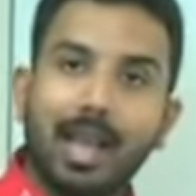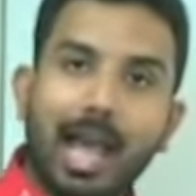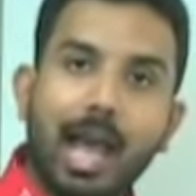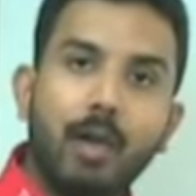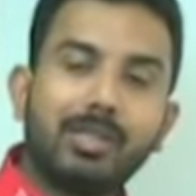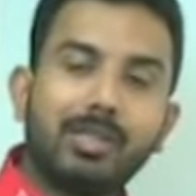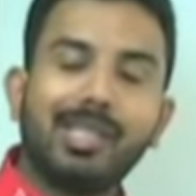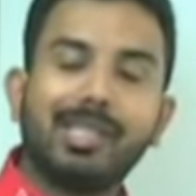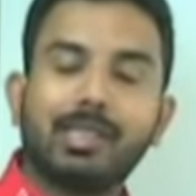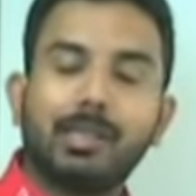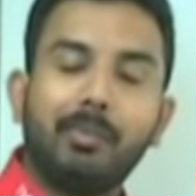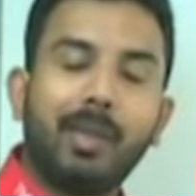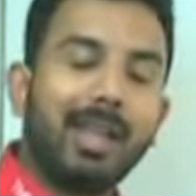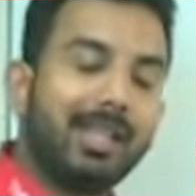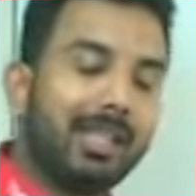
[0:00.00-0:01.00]
How
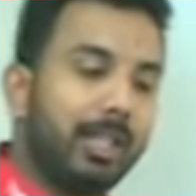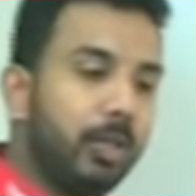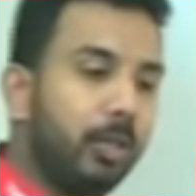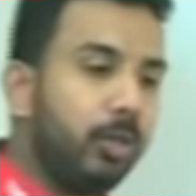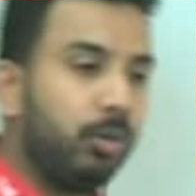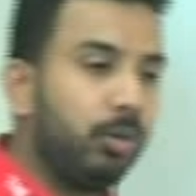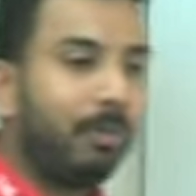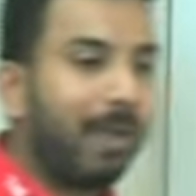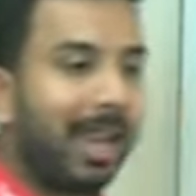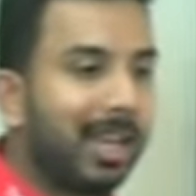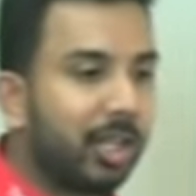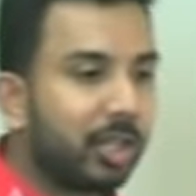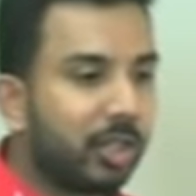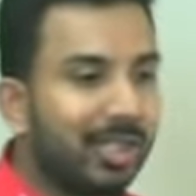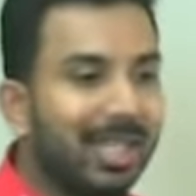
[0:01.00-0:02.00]
systematically do you
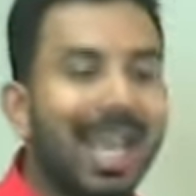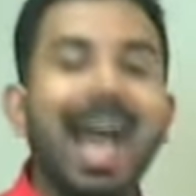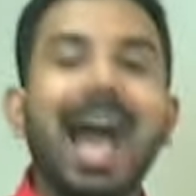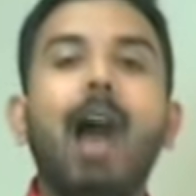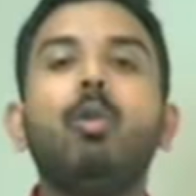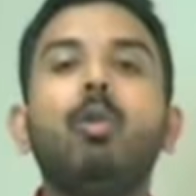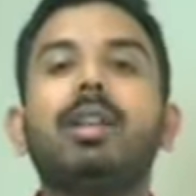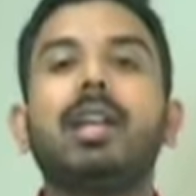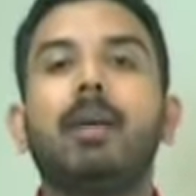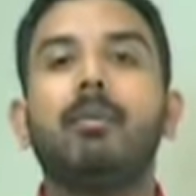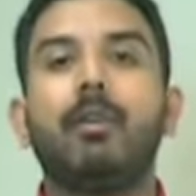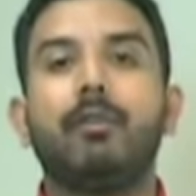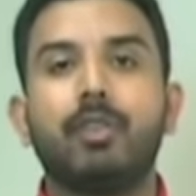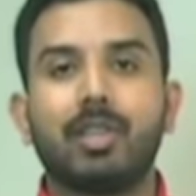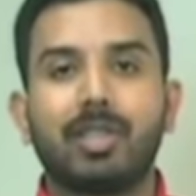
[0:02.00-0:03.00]
manage the
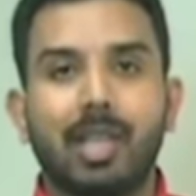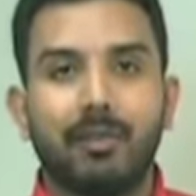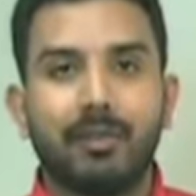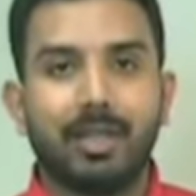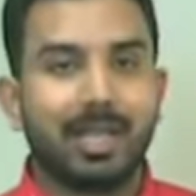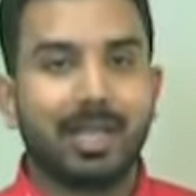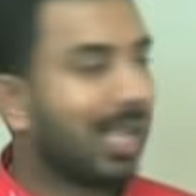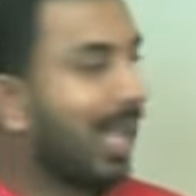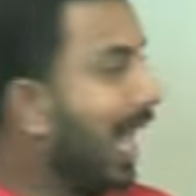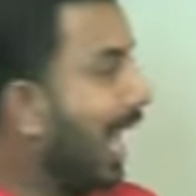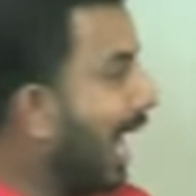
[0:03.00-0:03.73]
outcome of your 7 days?